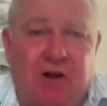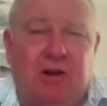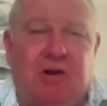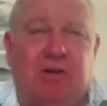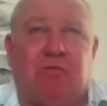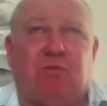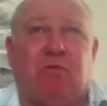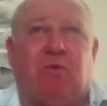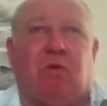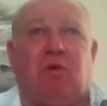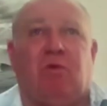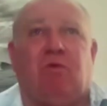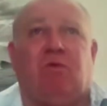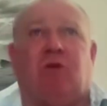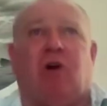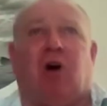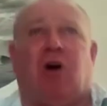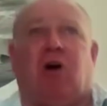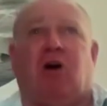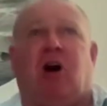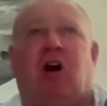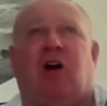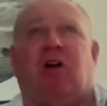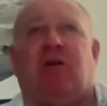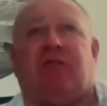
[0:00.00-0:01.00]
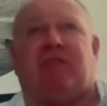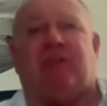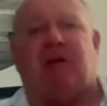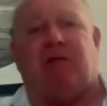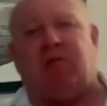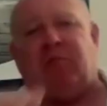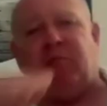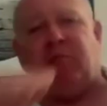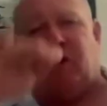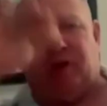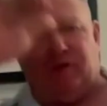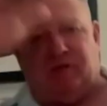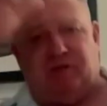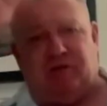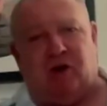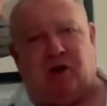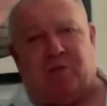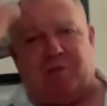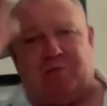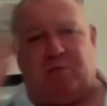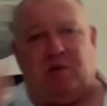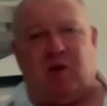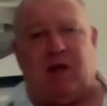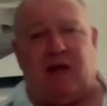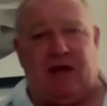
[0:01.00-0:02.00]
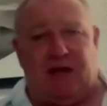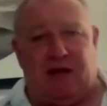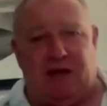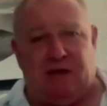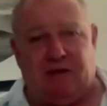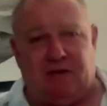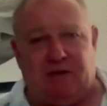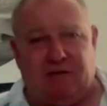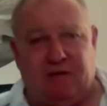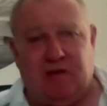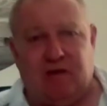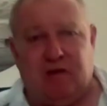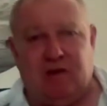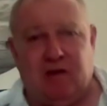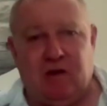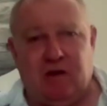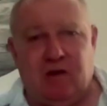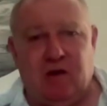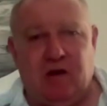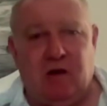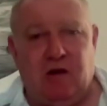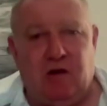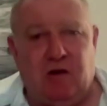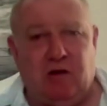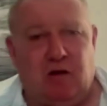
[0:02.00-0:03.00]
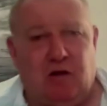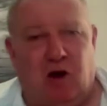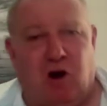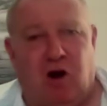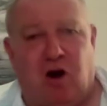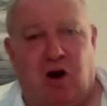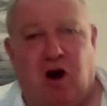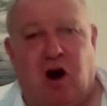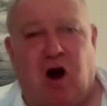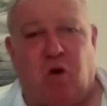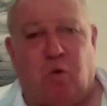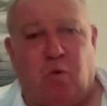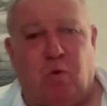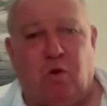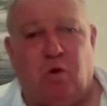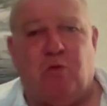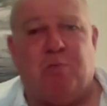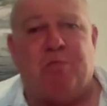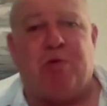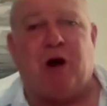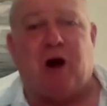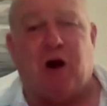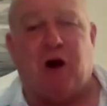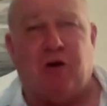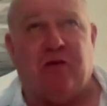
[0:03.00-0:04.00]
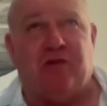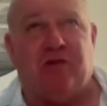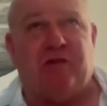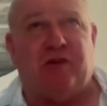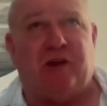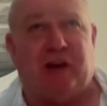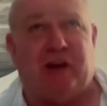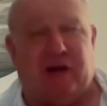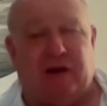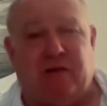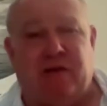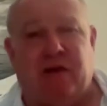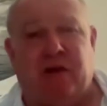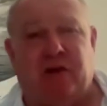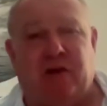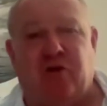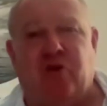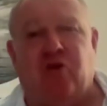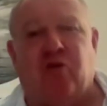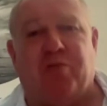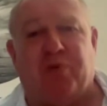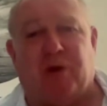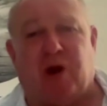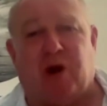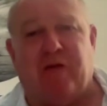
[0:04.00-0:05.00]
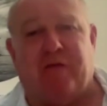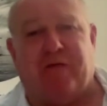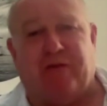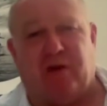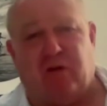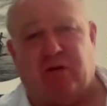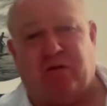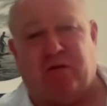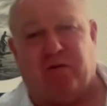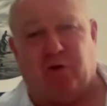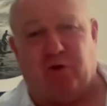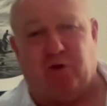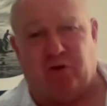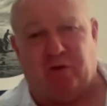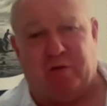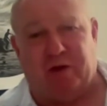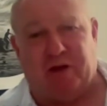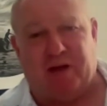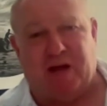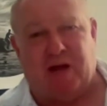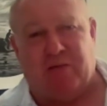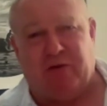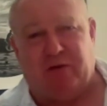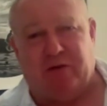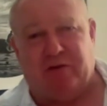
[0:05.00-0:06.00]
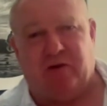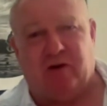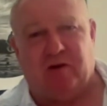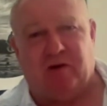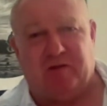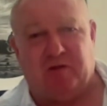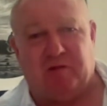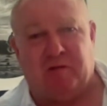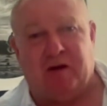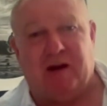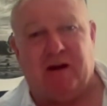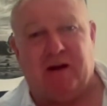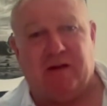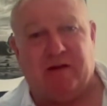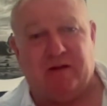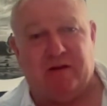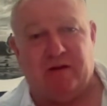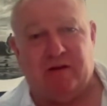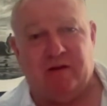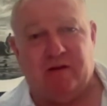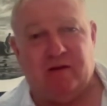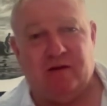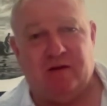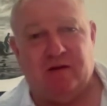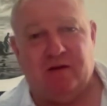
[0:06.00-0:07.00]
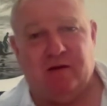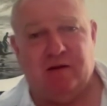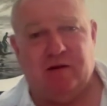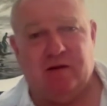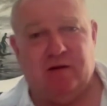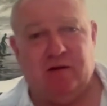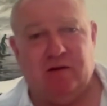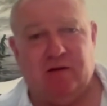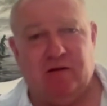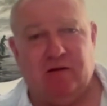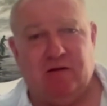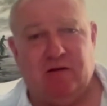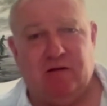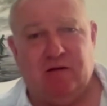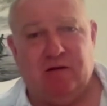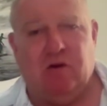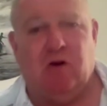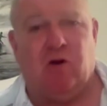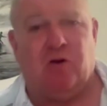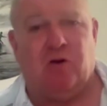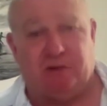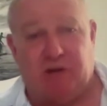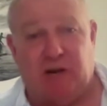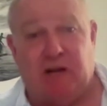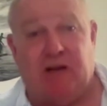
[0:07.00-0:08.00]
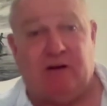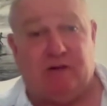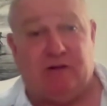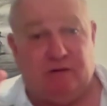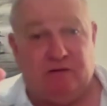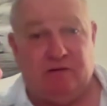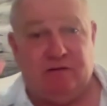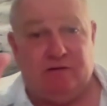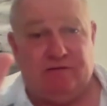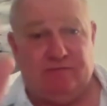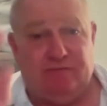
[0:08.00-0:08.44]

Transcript: because on some of my top plans, I will post into their Google profile for them a couple of times a month. Content.